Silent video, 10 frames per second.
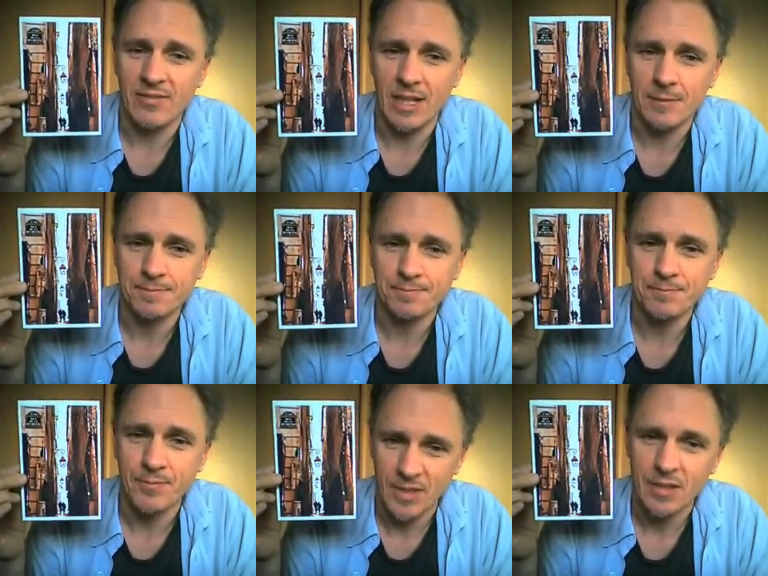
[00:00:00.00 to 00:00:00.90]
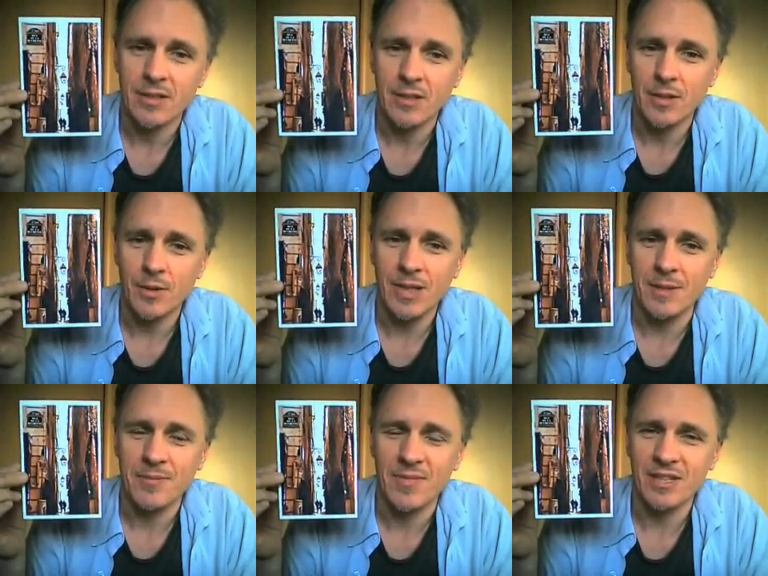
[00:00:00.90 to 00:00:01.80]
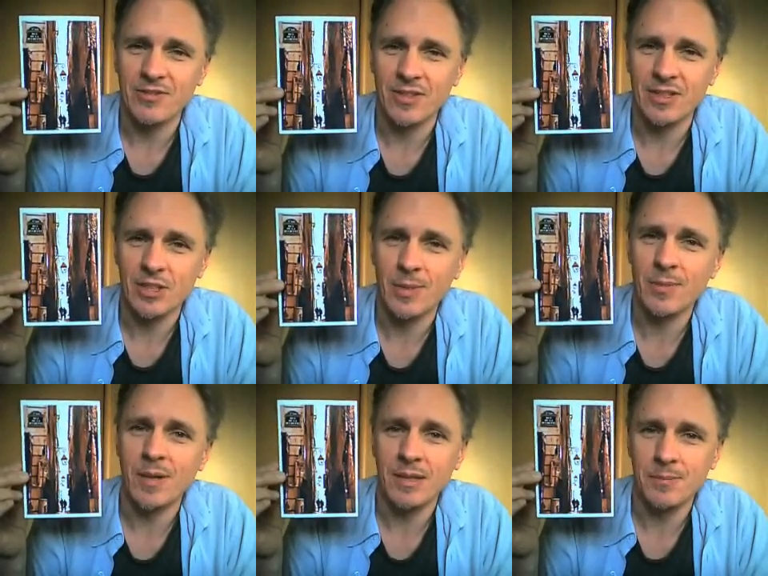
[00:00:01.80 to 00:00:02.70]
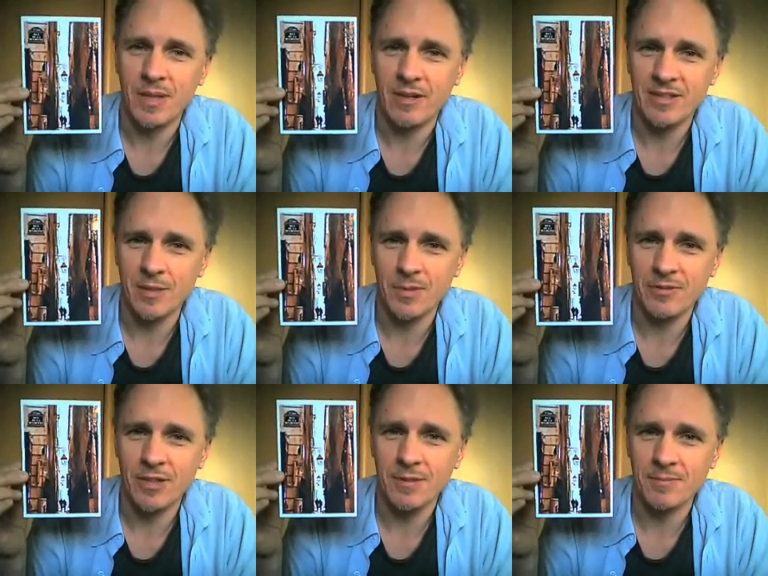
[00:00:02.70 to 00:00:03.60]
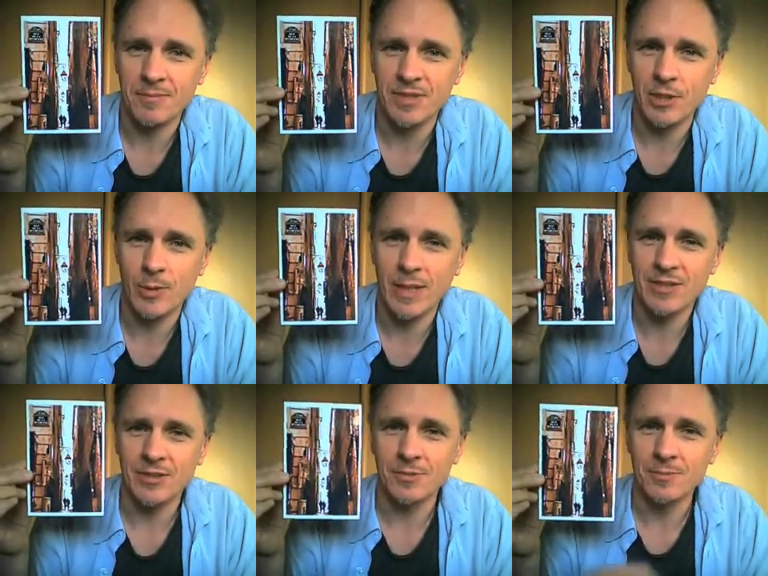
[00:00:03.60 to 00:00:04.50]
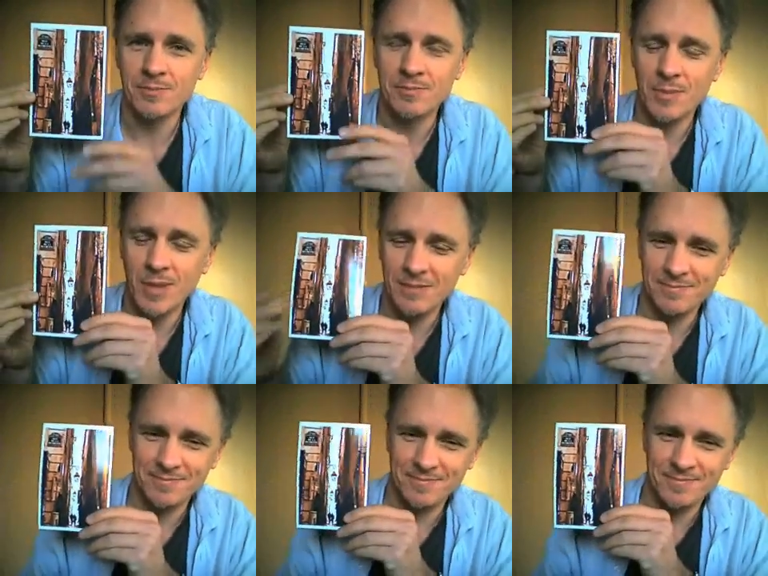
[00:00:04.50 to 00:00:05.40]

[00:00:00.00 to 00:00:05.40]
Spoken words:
feeling. Okay, thanks for stopping by. Paris set me free. See you again soon. Bye bye.